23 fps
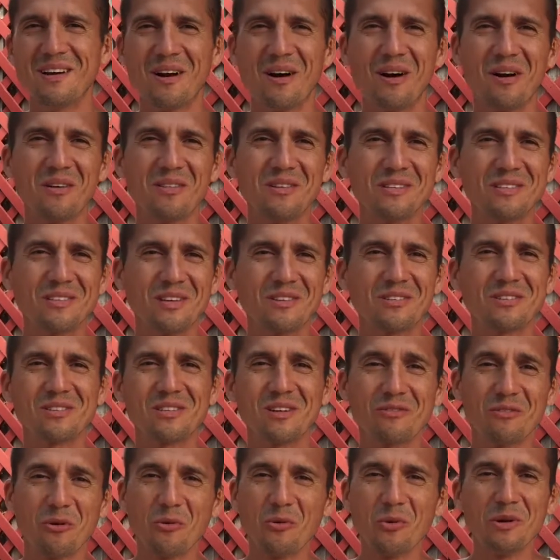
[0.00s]
all this other
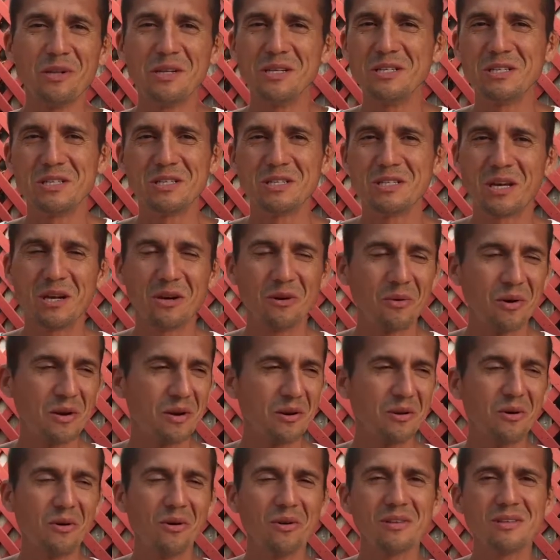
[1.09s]
stuff or religions. I don't want to
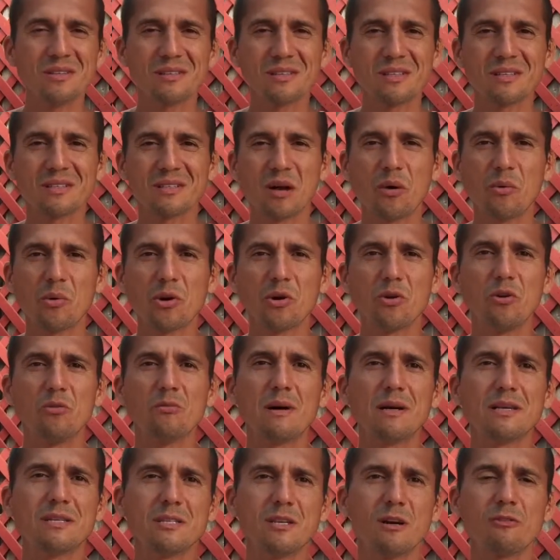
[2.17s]
know all these things. I want to know
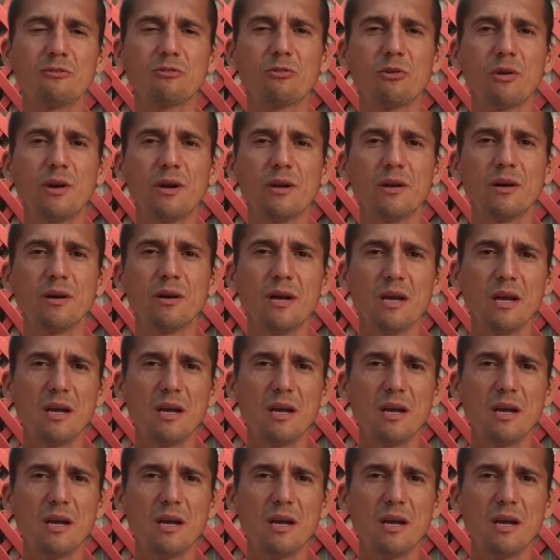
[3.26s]
myself greater.